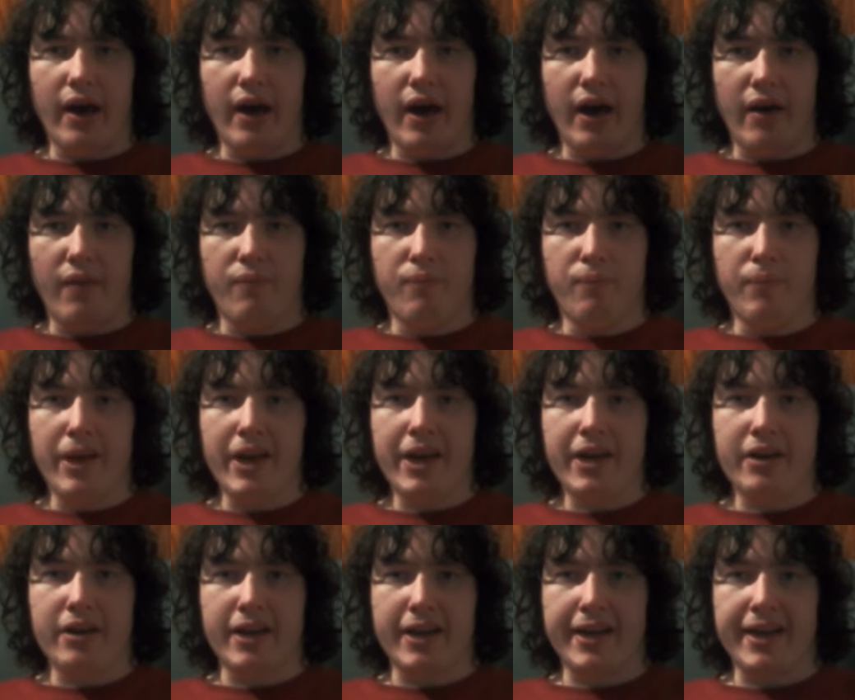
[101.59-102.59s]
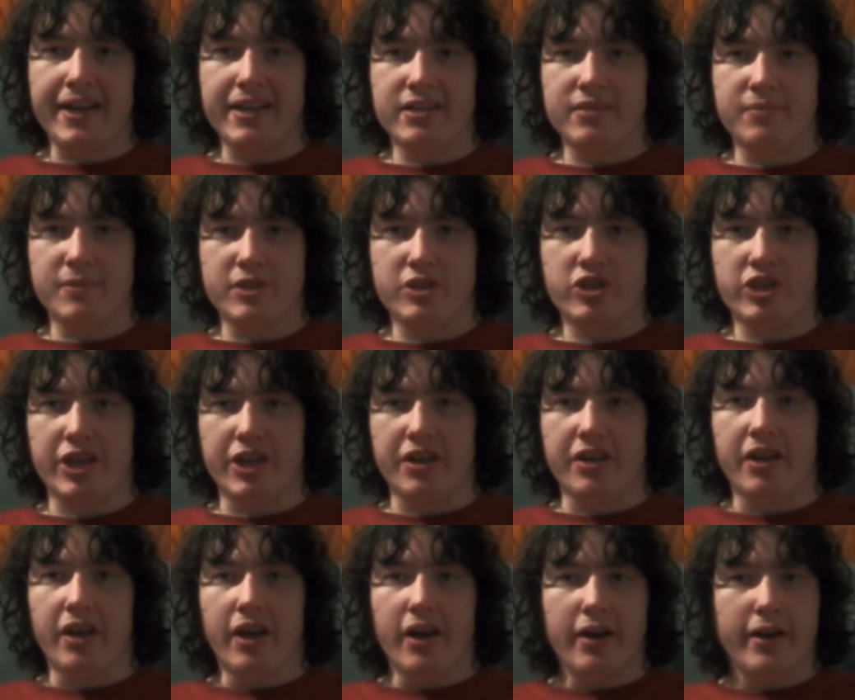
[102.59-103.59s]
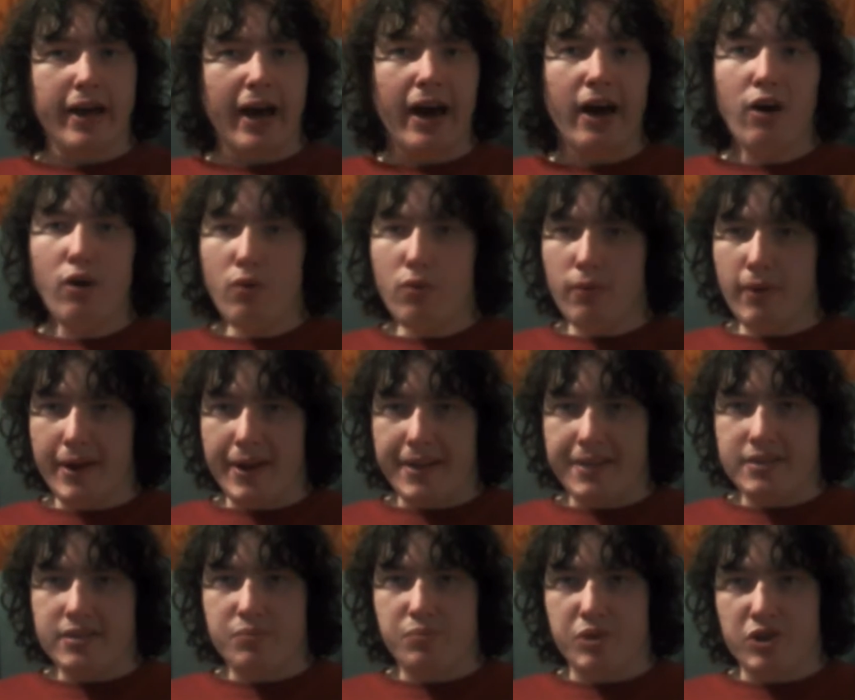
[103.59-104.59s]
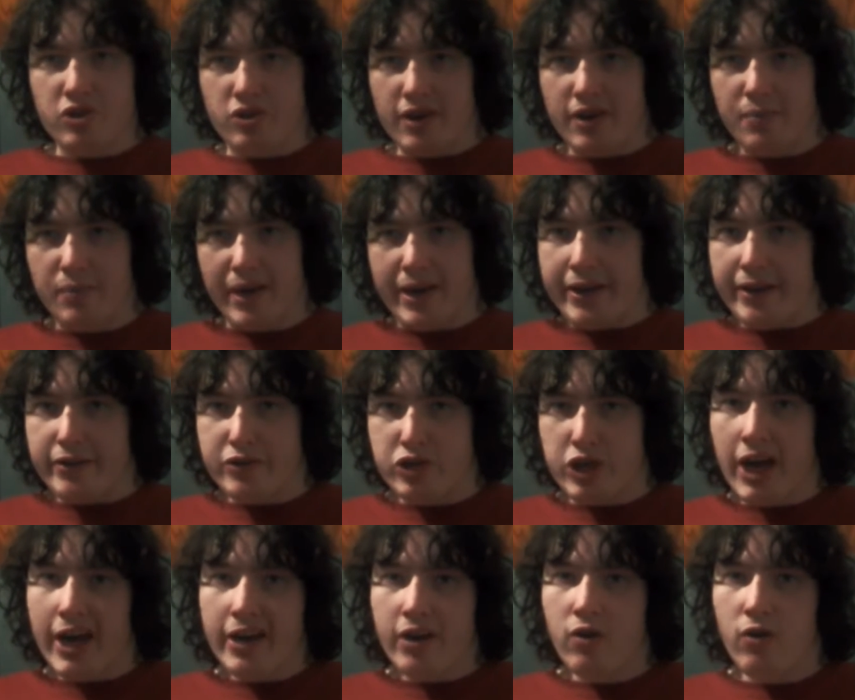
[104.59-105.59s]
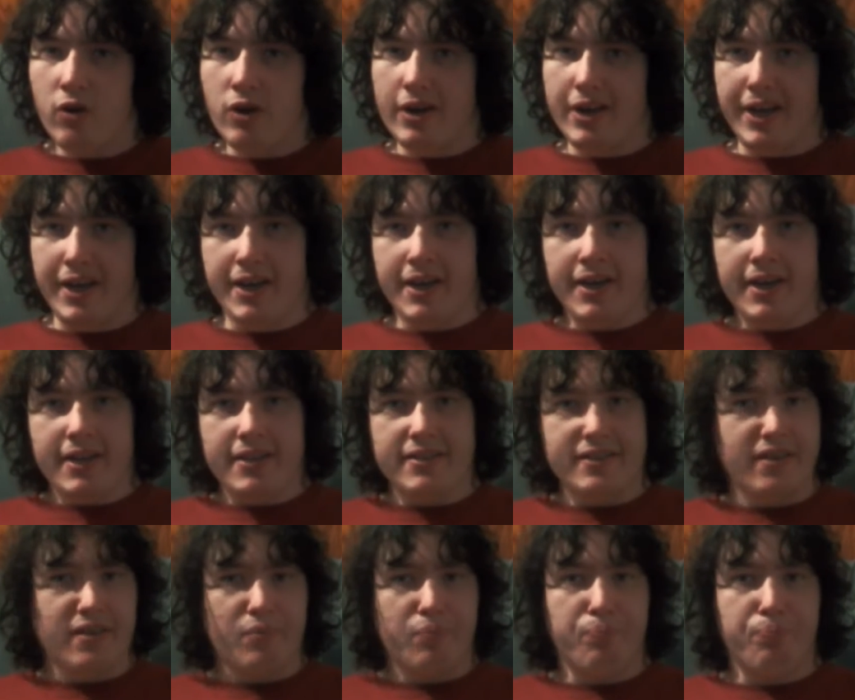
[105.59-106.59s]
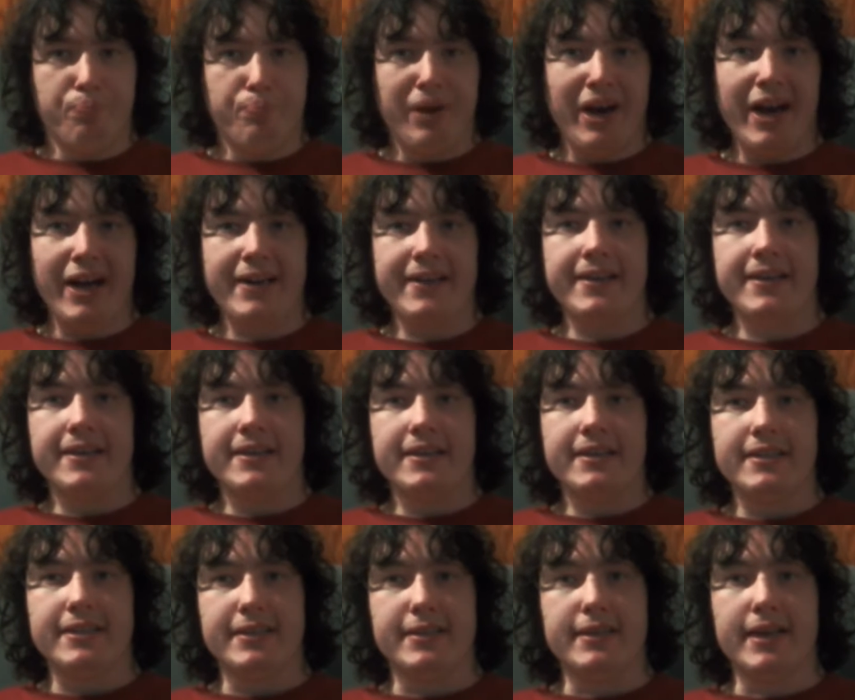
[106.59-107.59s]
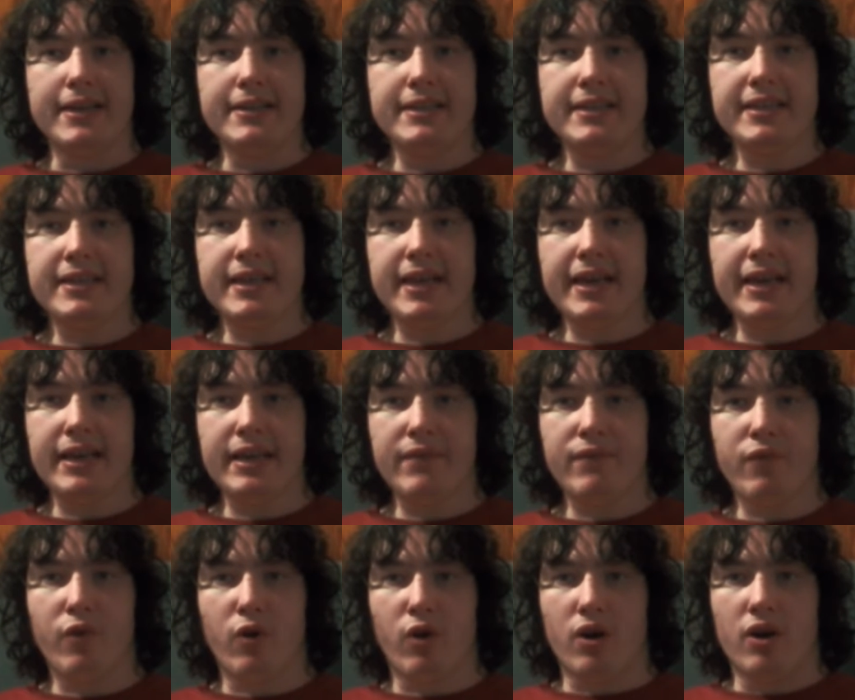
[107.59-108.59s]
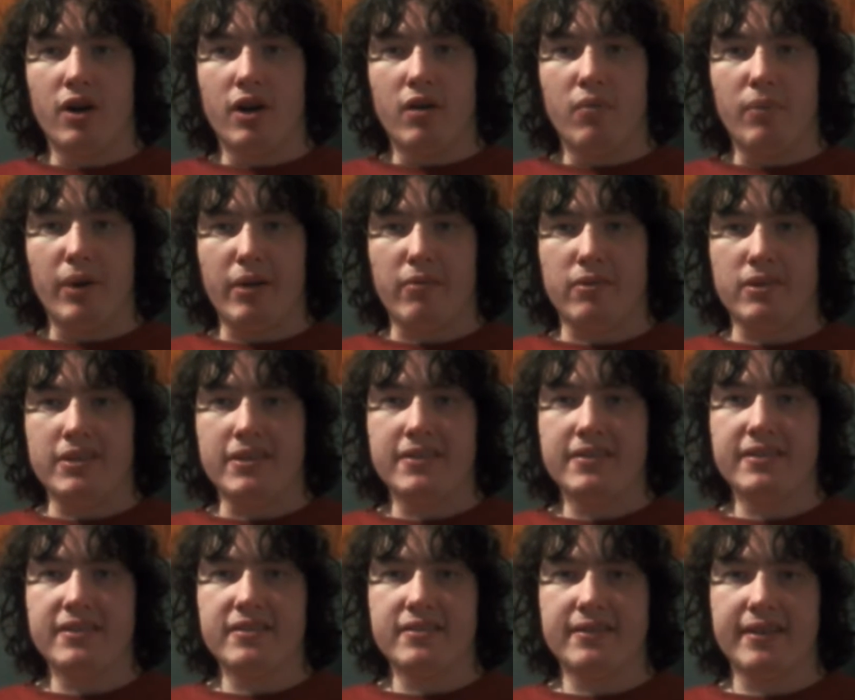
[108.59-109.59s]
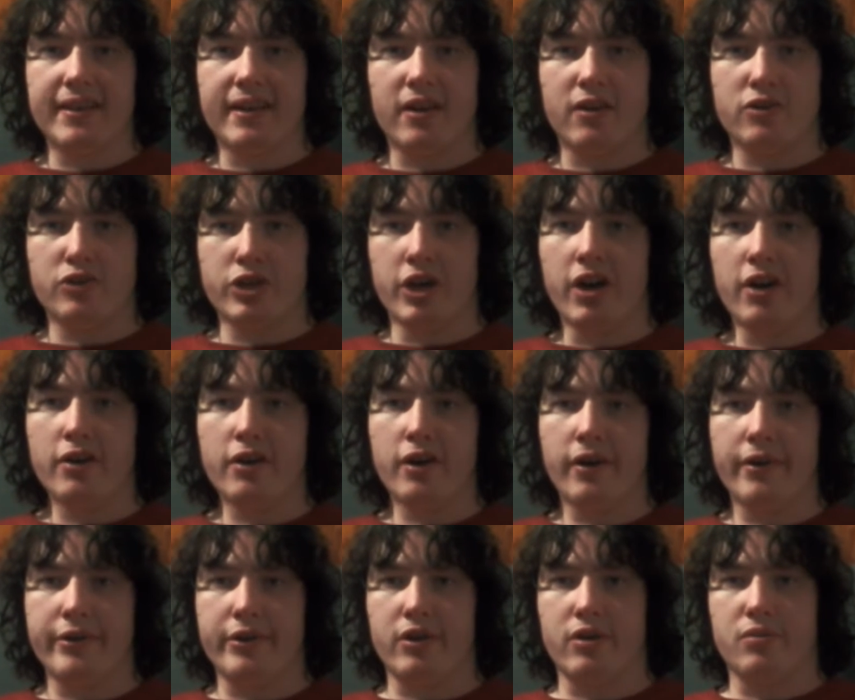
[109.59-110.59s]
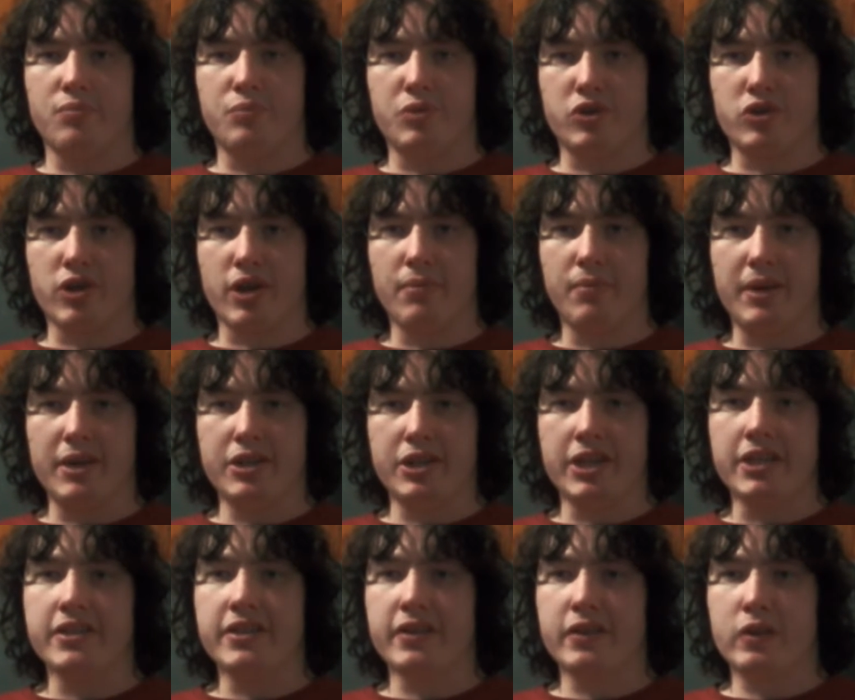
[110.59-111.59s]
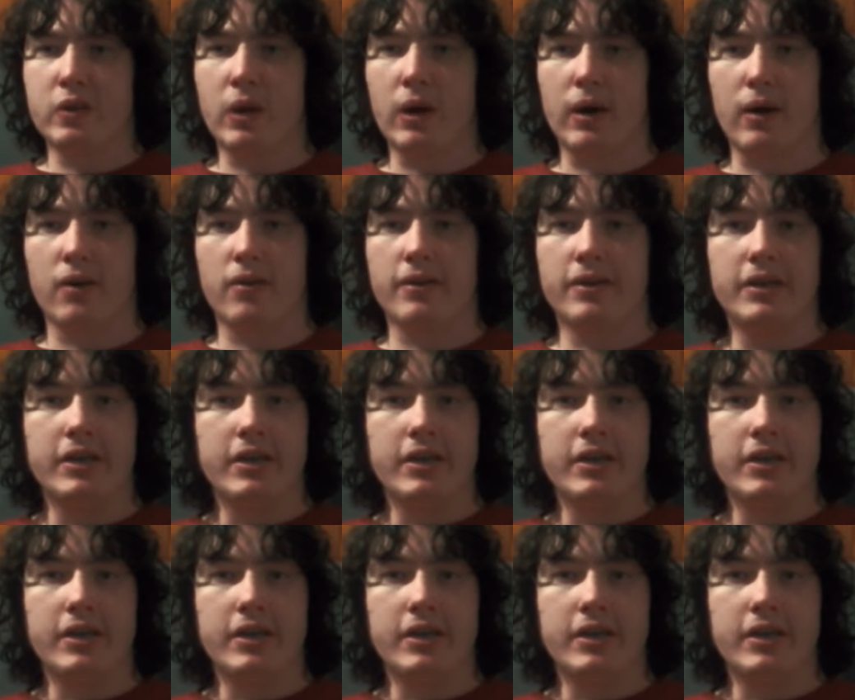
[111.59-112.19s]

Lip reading: of man against machine, Kyle Reese, portrayed by Jai Courtney, sent back to 1984 by Resistance leader John Connor, portrayed by Jason Clarke,